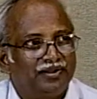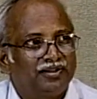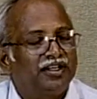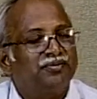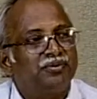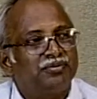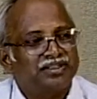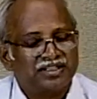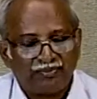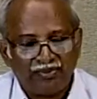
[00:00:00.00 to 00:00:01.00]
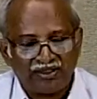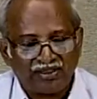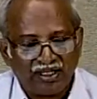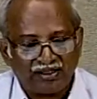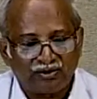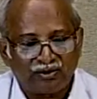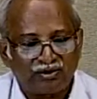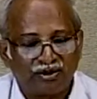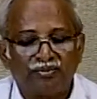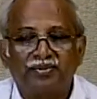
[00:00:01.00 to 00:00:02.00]
Therefore, my stability I do not
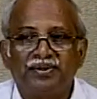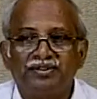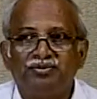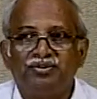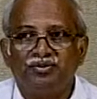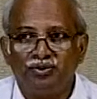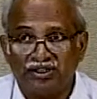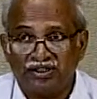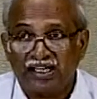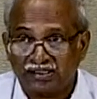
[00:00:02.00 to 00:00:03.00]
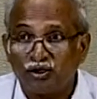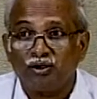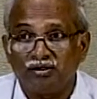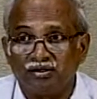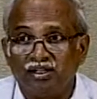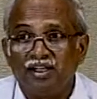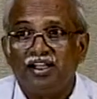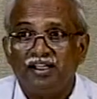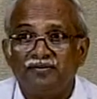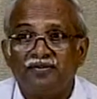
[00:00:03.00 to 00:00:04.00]
compromise with at all.
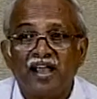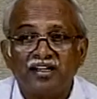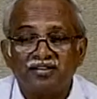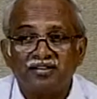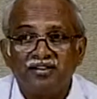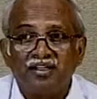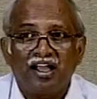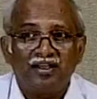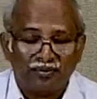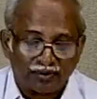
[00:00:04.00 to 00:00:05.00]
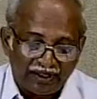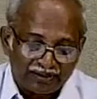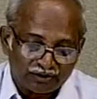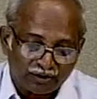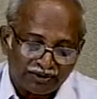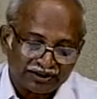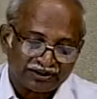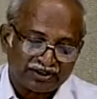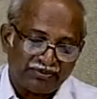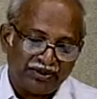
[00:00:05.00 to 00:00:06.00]
In fact, I provide so much of
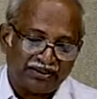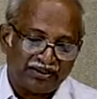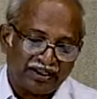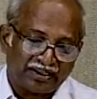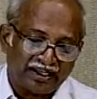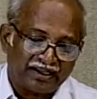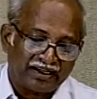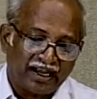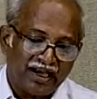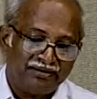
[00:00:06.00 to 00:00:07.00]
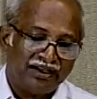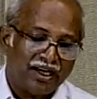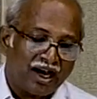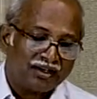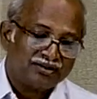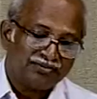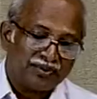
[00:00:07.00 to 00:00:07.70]
stability that I can have a large